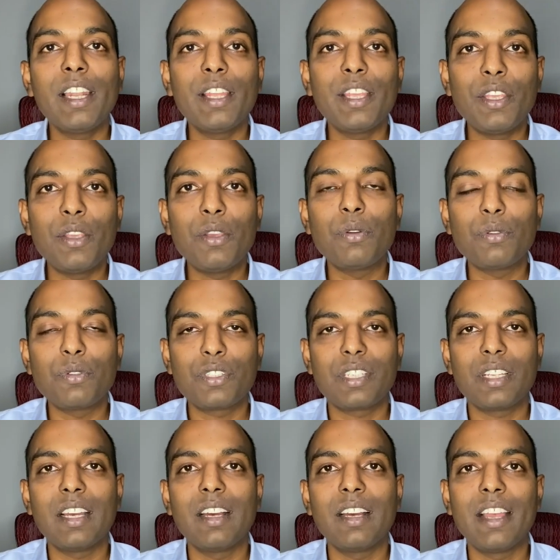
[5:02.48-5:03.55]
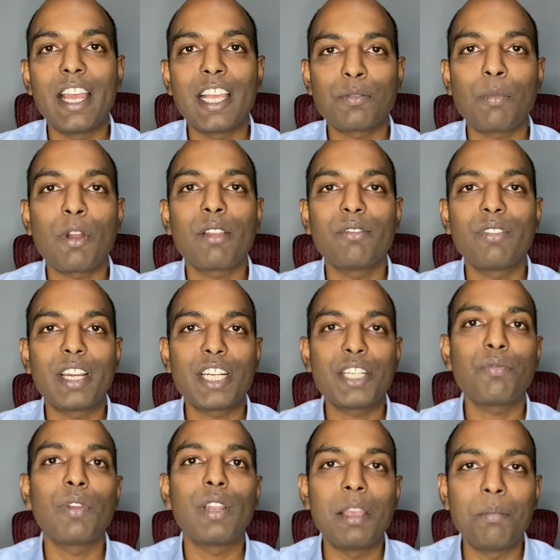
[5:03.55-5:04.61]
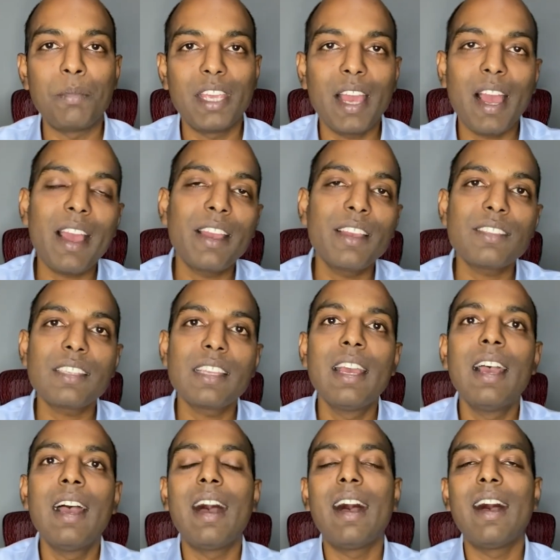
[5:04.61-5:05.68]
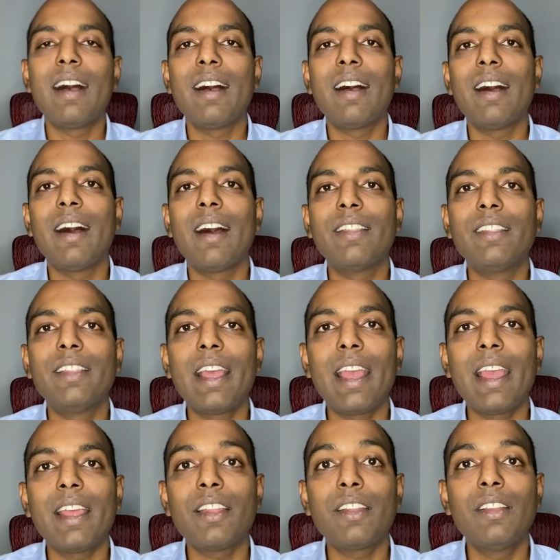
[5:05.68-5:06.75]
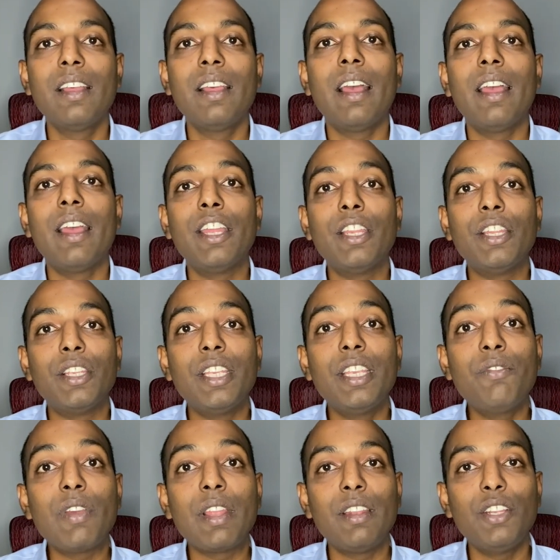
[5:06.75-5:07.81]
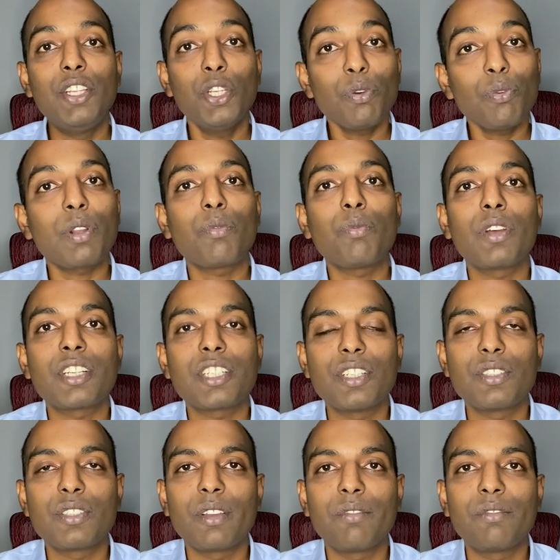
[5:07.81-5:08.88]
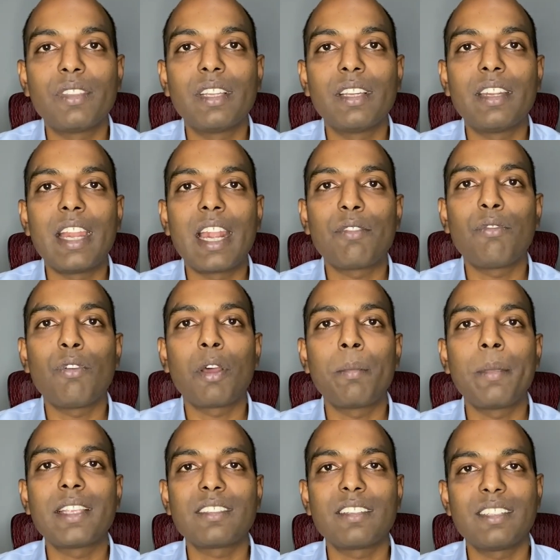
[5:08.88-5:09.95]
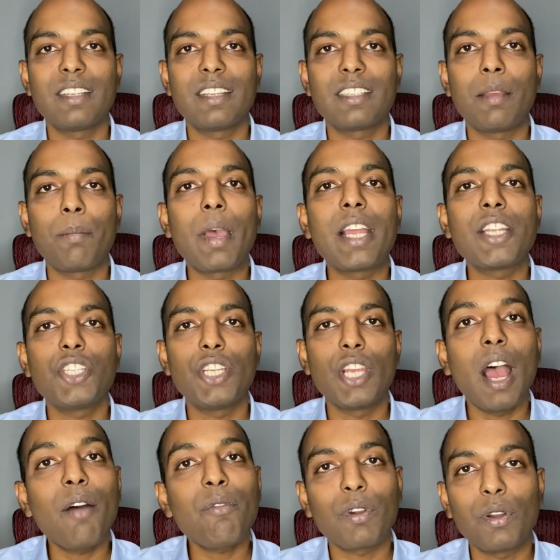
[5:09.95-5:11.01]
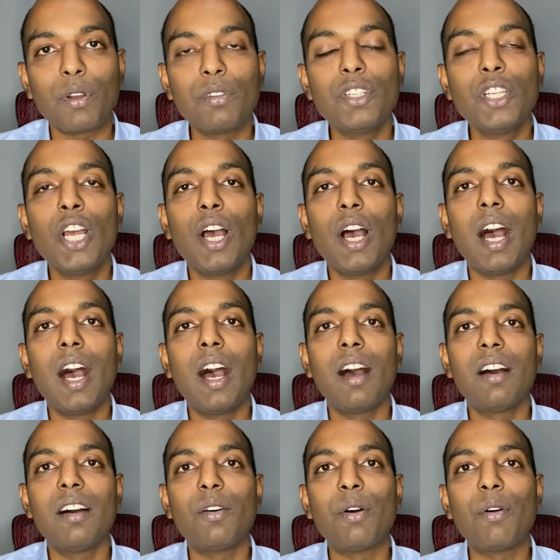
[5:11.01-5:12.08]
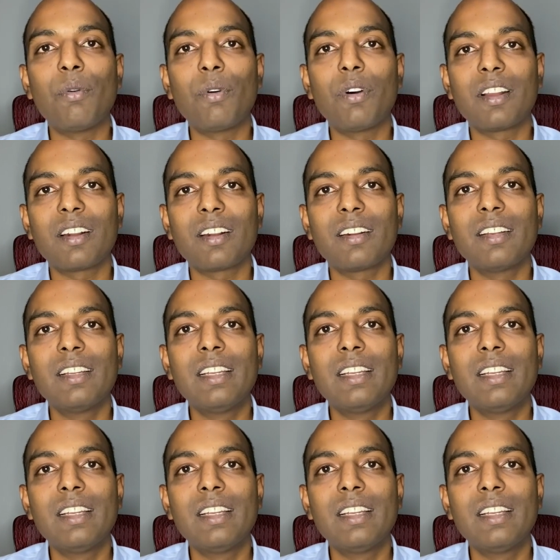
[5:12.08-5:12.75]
used as part of the RESTful APIs, and then even newer versions of the data format, such as Apache Avro, were